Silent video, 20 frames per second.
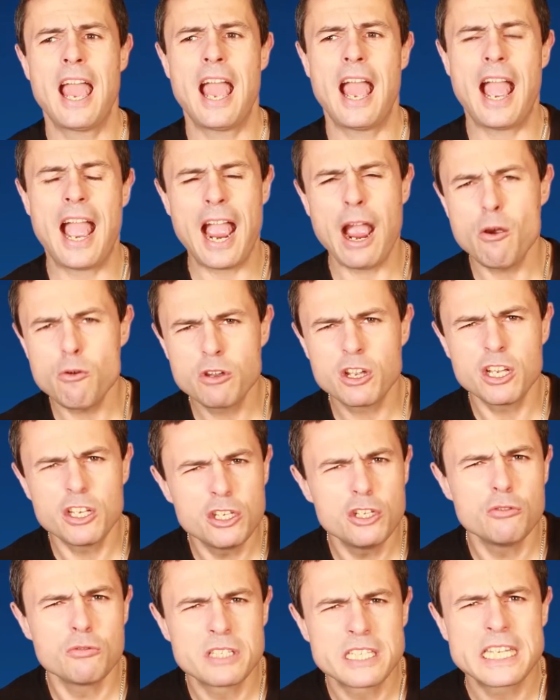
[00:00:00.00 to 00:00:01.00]
how can
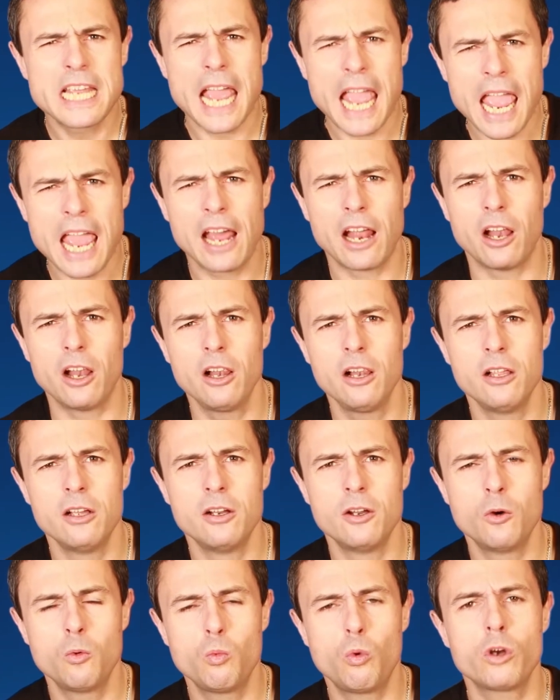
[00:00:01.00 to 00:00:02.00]
you tell
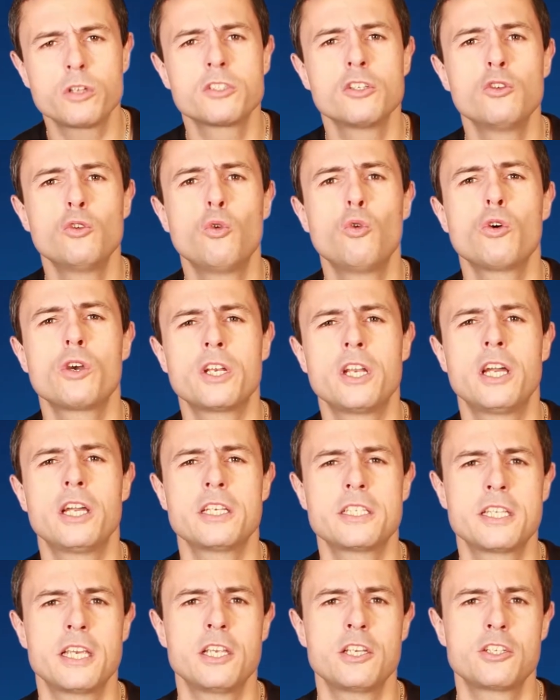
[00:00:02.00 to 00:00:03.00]
what an
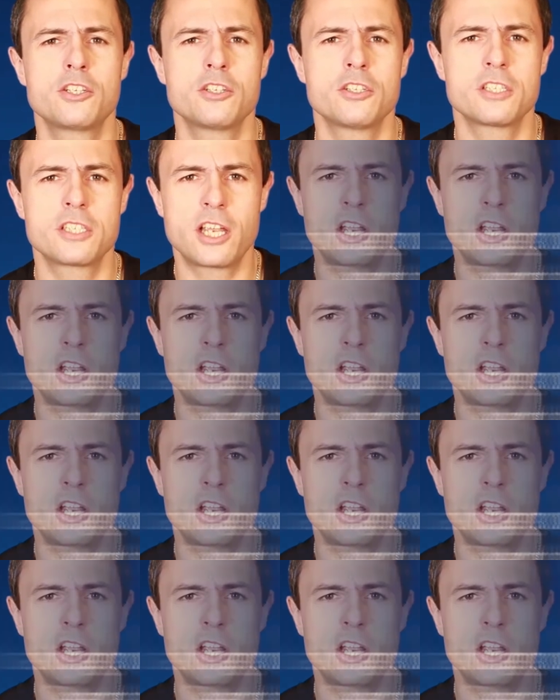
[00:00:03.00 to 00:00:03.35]
organization's